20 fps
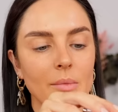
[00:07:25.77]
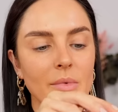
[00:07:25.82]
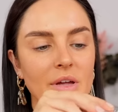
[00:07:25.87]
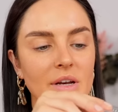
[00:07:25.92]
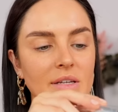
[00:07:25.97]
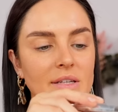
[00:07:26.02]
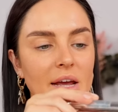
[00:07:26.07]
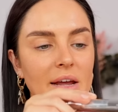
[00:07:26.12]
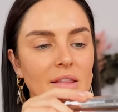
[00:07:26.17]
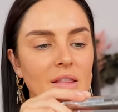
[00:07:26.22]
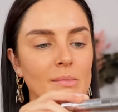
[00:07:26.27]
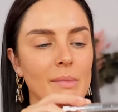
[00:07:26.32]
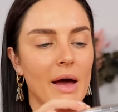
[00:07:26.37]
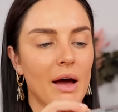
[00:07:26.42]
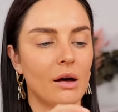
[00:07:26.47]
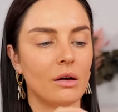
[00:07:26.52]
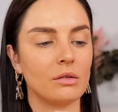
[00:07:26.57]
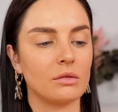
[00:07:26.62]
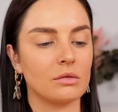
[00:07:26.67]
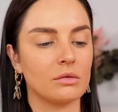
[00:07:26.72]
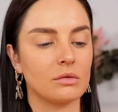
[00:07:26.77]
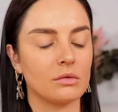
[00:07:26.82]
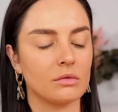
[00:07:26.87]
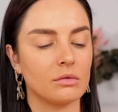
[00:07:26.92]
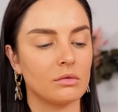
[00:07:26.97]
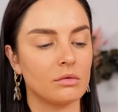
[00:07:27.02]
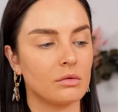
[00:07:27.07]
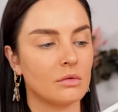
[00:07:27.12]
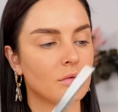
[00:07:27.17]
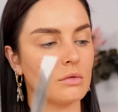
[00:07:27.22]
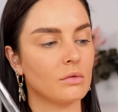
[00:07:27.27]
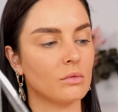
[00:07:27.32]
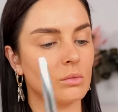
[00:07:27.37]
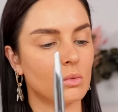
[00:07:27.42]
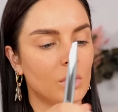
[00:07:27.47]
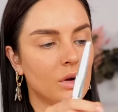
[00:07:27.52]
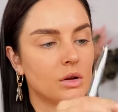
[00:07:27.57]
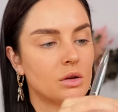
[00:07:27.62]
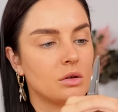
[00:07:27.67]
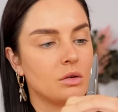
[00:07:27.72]
I'm gonna take them out.
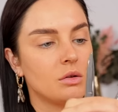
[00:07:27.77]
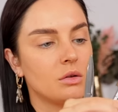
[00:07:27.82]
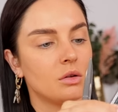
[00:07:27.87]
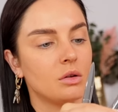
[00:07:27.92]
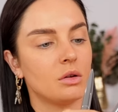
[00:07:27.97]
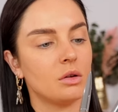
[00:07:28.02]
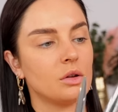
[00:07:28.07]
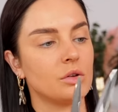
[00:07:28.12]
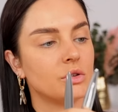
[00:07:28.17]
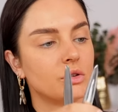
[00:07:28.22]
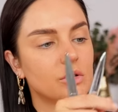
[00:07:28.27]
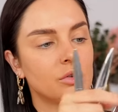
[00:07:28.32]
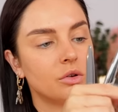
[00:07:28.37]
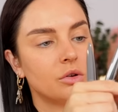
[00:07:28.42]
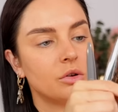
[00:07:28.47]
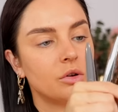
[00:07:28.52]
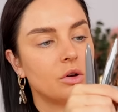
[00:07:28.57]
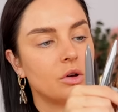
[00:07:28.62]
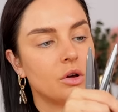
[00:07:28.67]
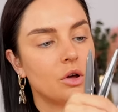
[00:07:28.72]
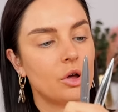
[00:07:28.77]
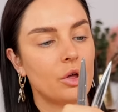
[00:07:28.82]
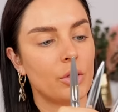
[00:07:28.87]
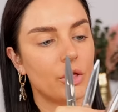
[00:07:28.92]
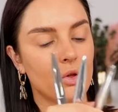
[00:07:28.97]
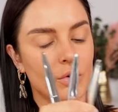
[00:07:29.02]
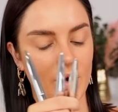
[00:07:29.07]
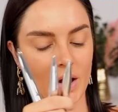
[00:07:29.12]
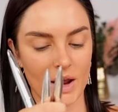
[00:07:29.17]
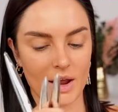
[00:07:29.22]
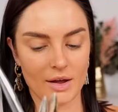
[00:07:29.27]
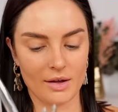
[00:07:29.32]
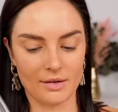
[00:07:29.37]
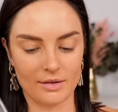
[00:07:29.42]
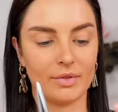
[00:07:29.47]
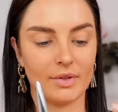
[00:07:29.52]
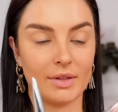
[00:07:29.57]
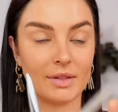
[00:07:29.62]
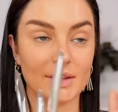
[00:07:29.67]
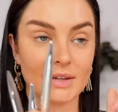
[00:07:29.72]
1, 2, 3.
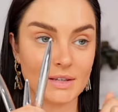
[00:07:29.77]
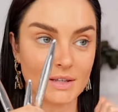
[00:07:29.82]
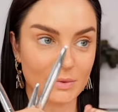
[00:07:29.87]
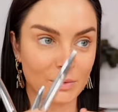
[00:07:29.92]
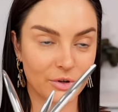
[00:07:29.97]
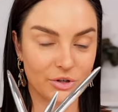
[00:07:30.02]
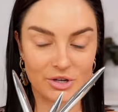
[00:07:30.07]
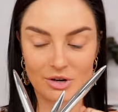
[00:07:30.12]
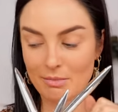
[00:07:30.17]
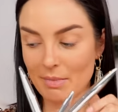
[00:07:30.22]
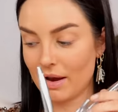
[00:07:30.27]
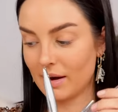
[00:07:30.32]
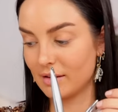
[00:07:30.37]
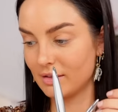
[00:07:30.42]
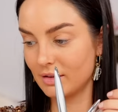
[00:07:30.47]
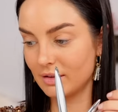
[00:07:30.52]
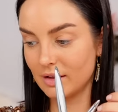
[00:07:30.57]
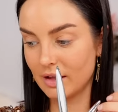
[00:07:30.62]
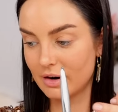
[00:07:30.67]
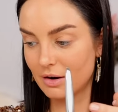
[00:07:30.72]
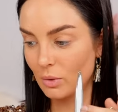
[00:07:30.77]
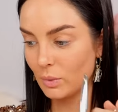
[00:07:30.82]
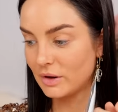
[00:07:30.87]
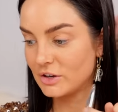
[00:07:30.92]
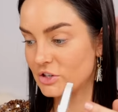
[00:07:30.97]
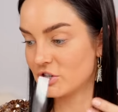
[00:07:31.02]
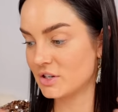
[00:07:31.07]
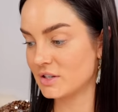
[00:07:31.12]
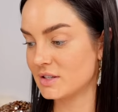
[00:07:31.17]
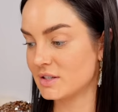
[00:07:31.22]
This is what she meant in the letter when she